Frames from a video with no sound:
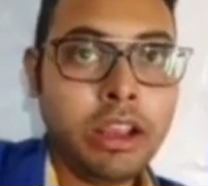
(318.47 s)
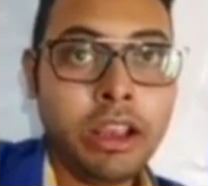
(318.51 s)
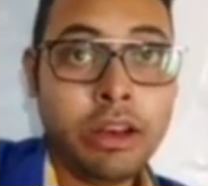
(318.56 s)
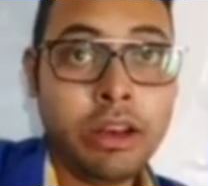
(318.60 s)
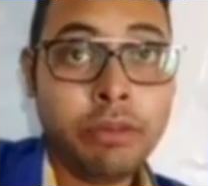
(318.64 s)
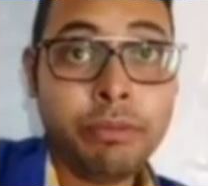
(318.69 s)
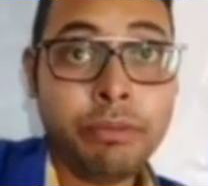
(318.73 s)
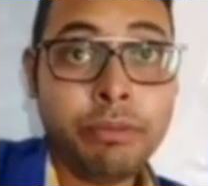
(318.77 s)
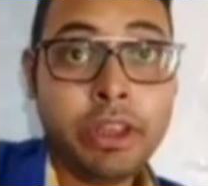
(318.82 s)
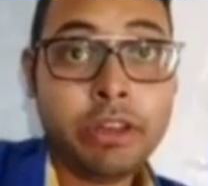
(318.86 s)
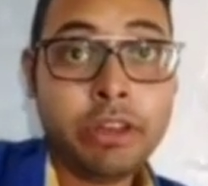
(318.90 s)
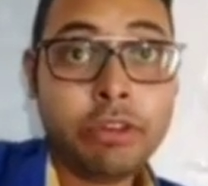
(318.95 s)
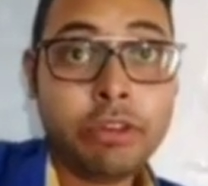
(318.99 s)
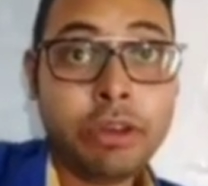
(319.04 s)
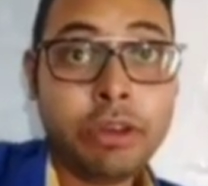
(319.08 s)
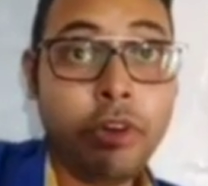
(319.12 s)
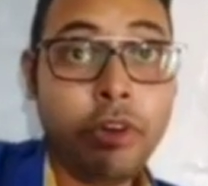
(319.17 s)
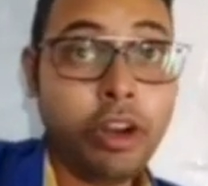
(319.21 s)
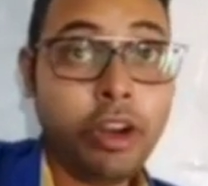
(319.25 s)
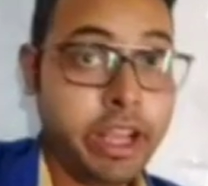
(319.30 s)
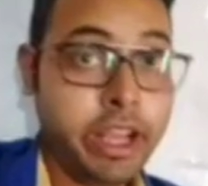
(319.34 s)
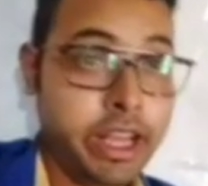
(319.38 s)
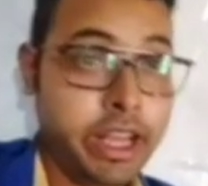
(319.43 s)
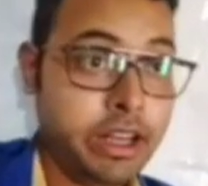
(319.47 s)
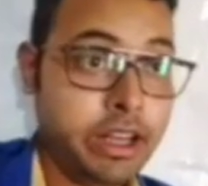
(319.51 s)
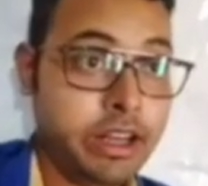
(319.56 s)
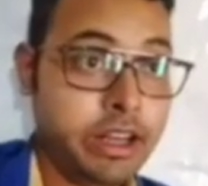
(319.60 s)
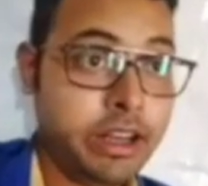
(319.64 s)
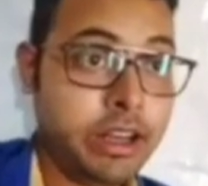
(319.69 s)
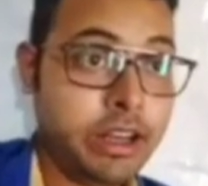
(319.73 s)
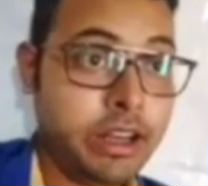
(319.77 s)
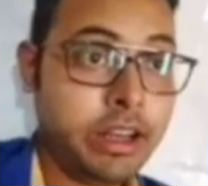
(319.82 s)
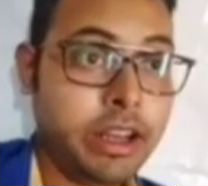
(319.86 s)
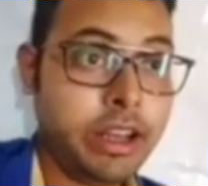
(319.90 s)
and b to the power n,
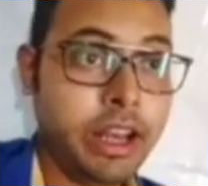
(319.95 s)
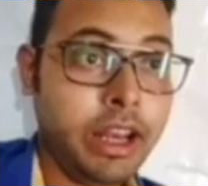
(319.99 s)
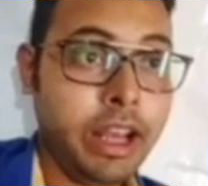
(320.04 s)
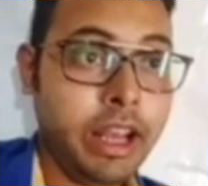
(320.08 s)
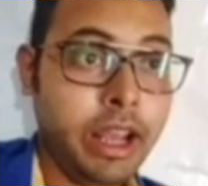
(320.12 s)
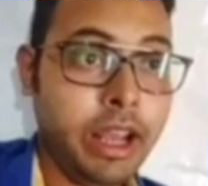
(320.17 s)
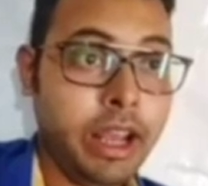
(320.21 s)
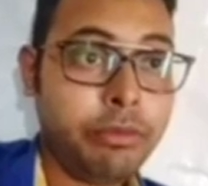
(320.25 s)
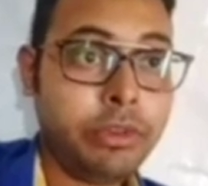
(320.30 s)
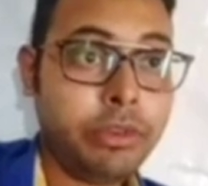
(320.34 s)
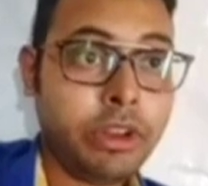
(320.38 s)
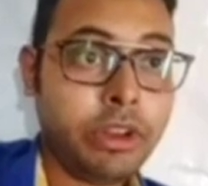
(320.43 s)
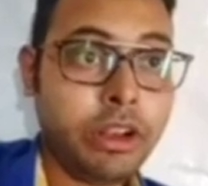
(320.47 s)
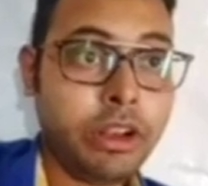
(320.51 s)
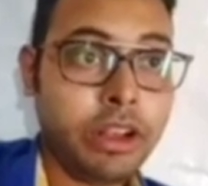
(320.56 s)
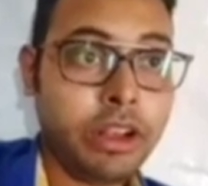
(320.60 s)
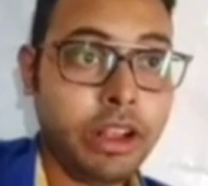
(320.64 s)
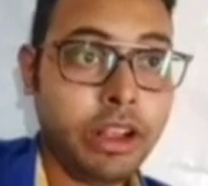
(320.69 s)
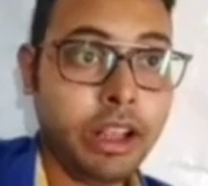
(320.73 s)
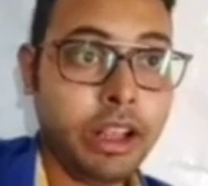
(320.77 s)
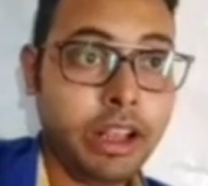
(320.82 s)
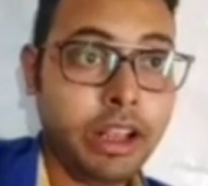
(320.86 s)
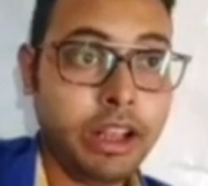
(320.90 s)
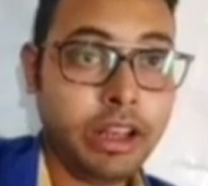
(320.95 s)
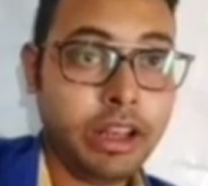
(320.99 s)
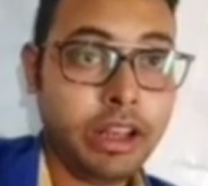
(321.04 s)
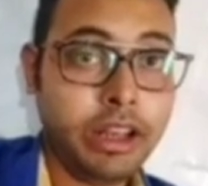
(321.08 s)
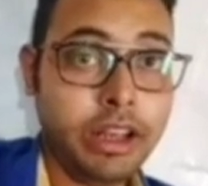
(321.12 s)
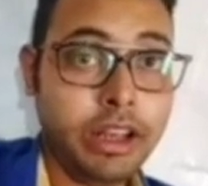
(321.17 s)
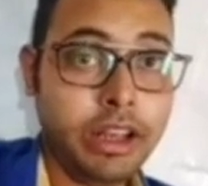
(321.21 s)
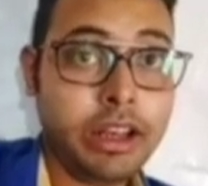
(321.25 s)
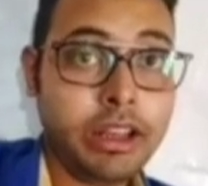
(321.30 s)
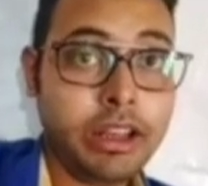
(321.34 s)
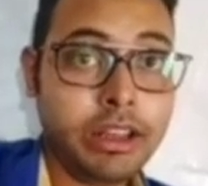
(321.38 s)
then m's
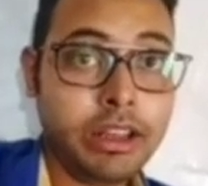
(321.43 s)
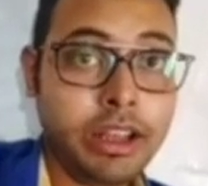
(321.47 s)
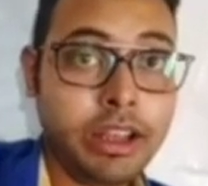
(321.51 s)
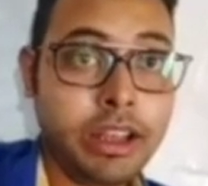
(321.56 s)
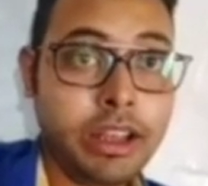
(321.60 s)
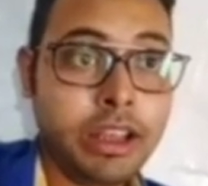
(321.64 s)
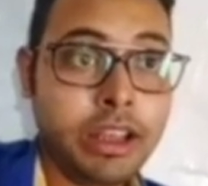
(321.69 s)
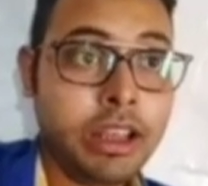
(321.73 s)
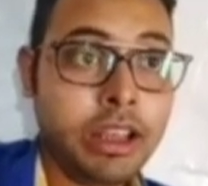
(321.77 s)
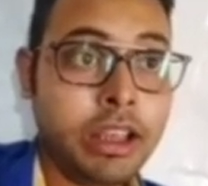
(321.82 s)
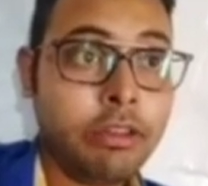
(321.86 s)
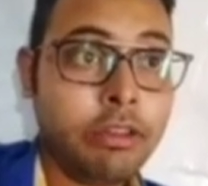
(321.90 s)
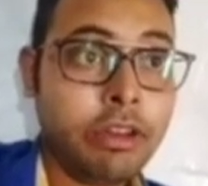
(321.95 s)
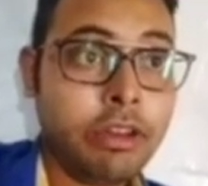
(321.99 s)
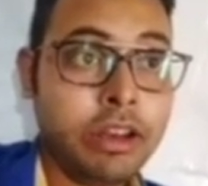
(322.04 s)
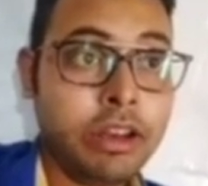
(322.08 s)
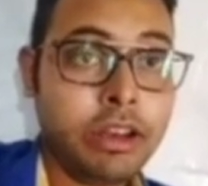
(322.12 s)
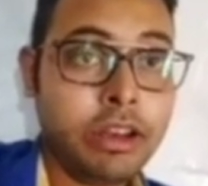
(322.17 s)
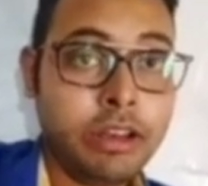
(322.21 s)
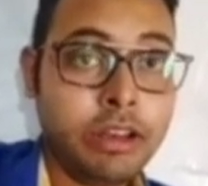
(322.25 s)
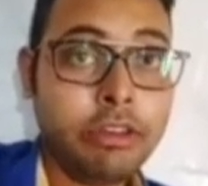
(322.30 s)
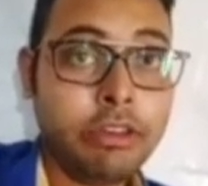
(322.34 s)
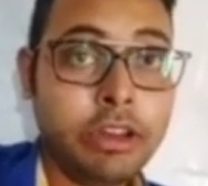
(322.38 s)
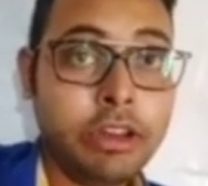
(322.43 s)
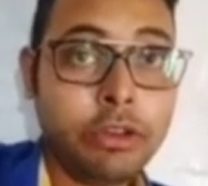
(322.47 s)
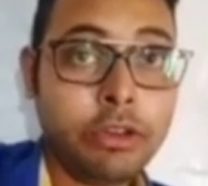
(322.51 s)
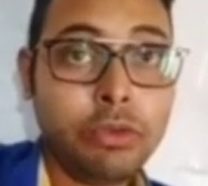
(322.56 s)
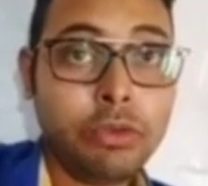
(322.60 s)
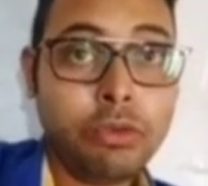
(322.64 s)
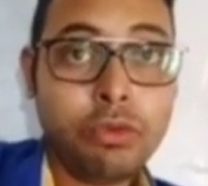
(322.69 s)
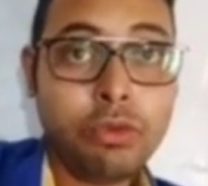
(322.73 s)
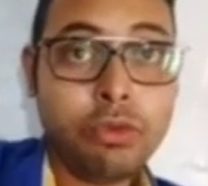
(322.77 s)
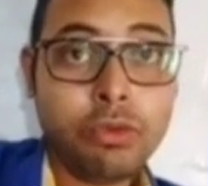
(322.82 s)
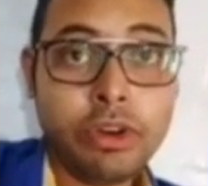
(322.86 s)
there is you need
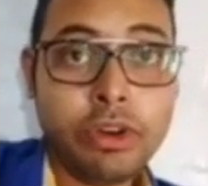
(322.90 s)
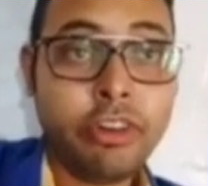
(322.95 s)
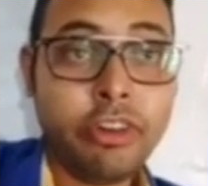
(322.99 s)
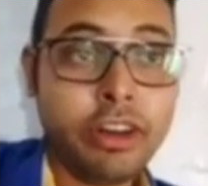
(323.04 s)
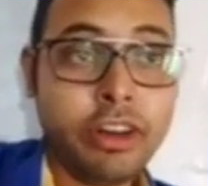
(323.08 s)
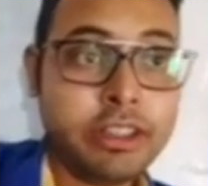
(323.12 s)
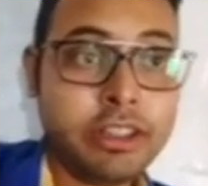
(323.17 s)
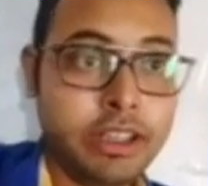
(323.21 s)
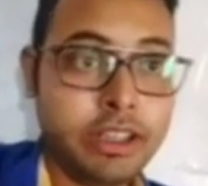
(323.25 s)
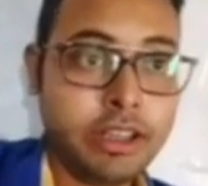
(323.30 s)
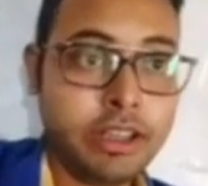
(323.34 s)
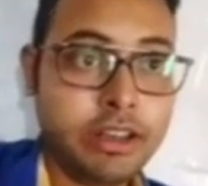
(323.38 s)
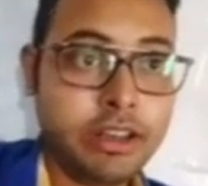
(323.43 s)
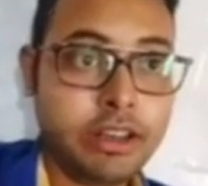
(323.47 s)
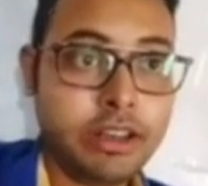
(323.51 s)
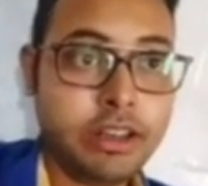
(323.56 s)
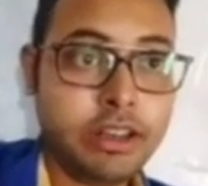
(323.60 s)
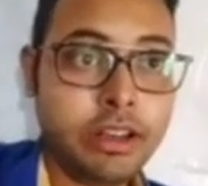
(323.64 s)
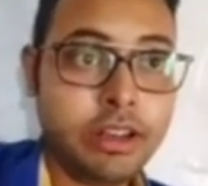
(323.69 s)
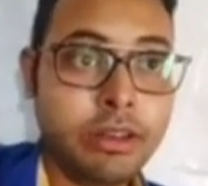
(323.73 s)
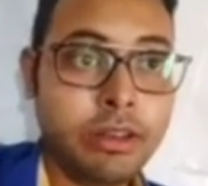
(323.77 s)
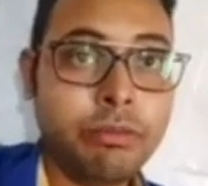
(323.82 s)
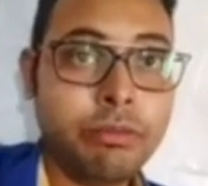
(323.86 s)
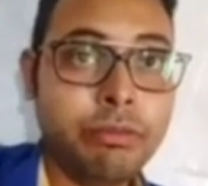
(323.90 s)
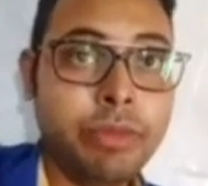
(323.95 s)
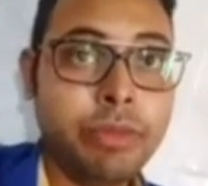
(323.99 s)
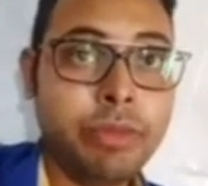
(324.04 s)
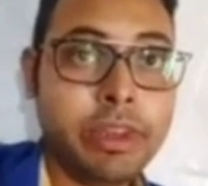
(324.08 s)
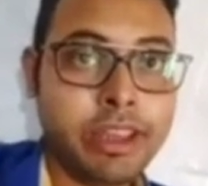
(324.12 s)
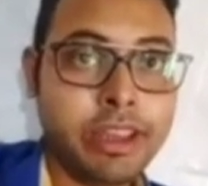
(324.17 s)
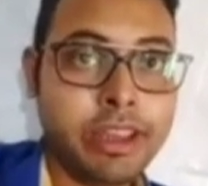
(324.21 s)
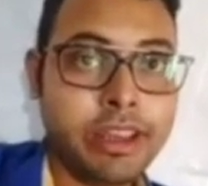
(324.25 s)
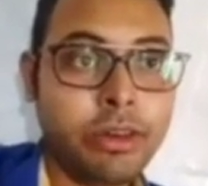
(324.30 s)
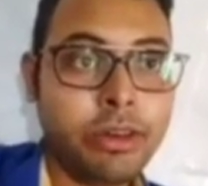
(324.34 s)
to differentiate
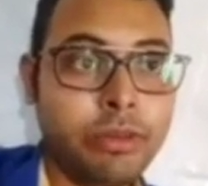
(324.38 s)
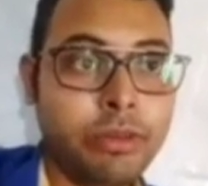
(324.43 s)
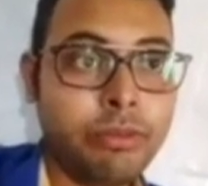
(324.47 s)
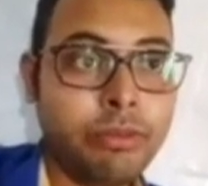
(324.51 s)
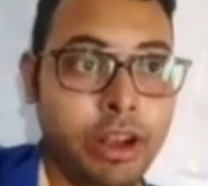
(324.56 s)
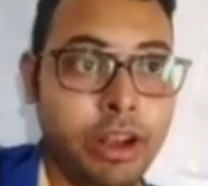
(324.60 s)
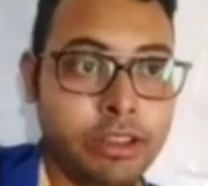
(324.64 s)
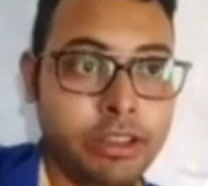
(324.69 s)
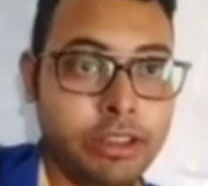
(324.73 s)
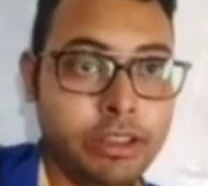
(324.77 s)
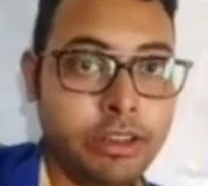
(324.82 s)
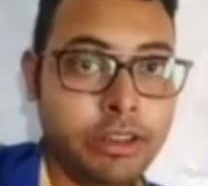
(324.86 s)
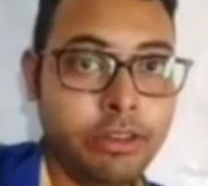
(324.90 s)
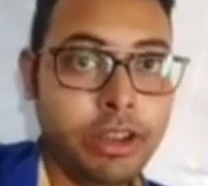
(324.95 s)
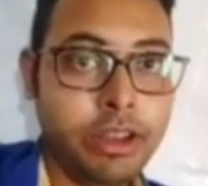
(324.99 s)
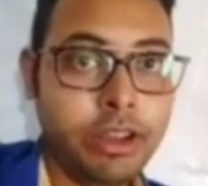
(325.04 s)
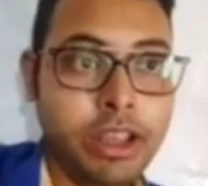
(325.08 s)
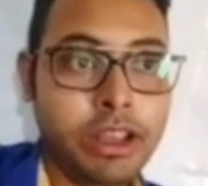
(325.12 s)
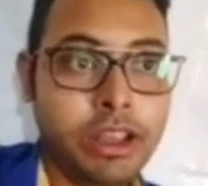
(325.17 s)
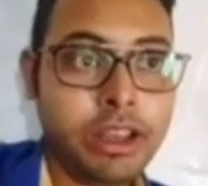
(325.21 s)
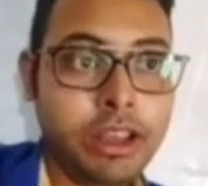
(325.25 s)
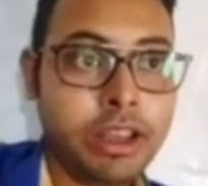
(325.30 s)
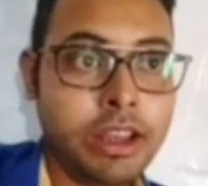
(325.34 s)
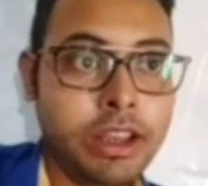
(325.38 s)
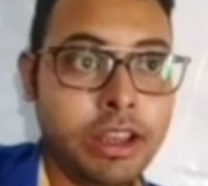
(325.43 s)
b first, okay,